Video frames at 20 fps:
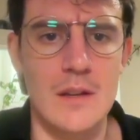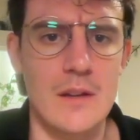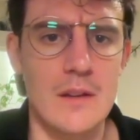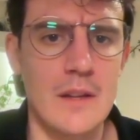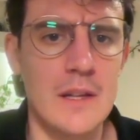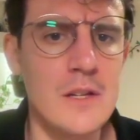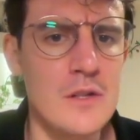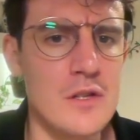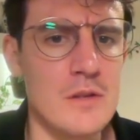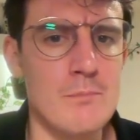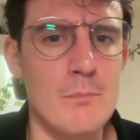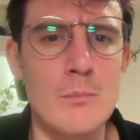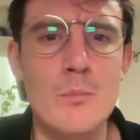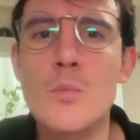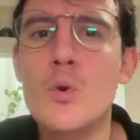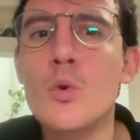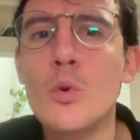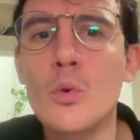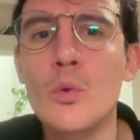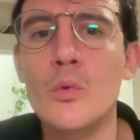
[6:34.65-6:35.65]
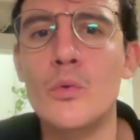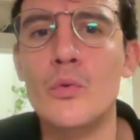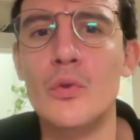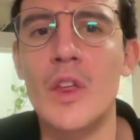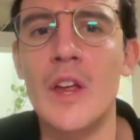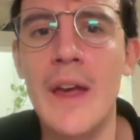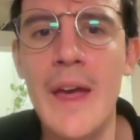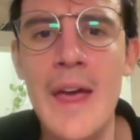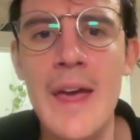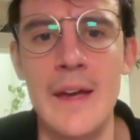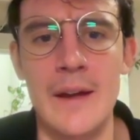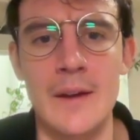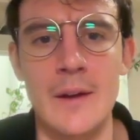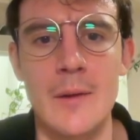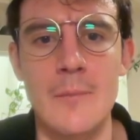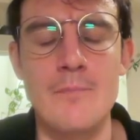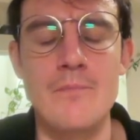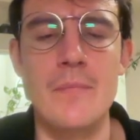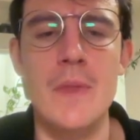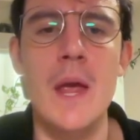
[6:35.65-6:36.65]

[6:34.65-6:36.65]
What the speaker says: They can just move the king.